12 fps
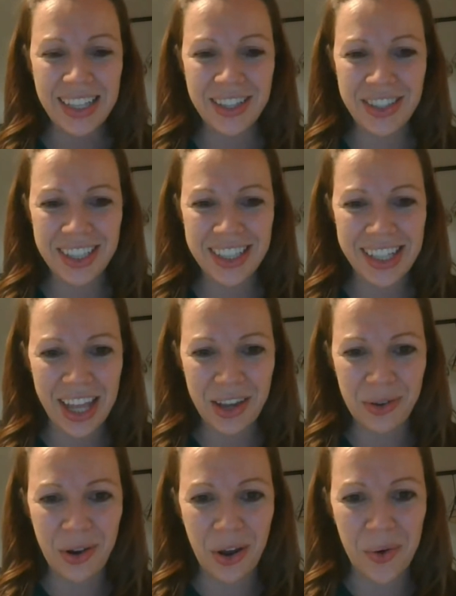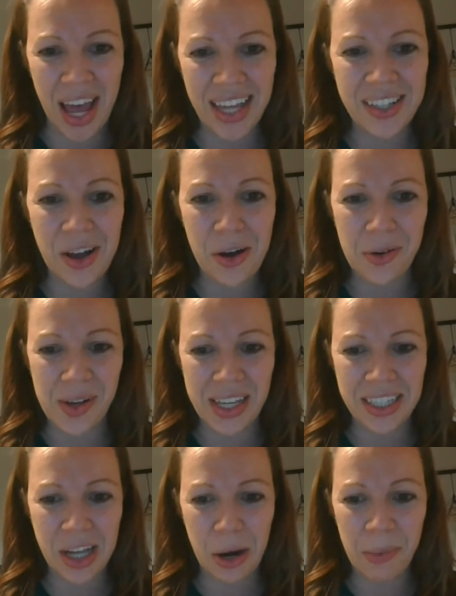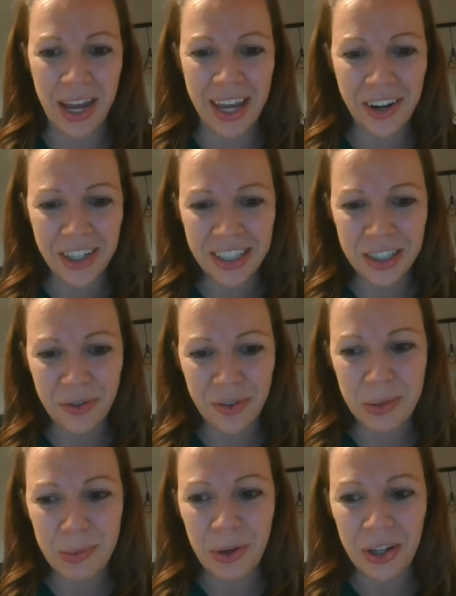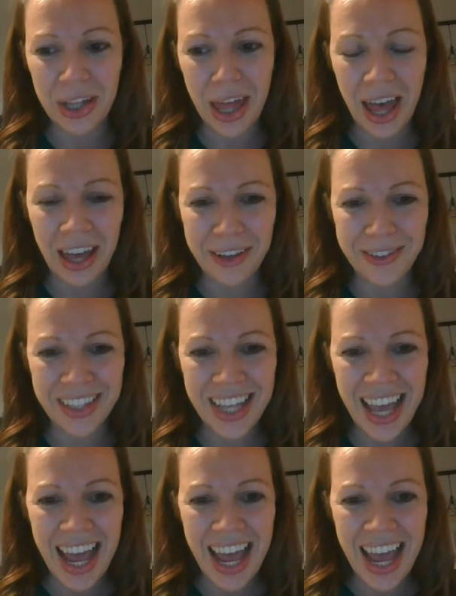So just to let you know, as always, our MyHeritage Facebook Lives,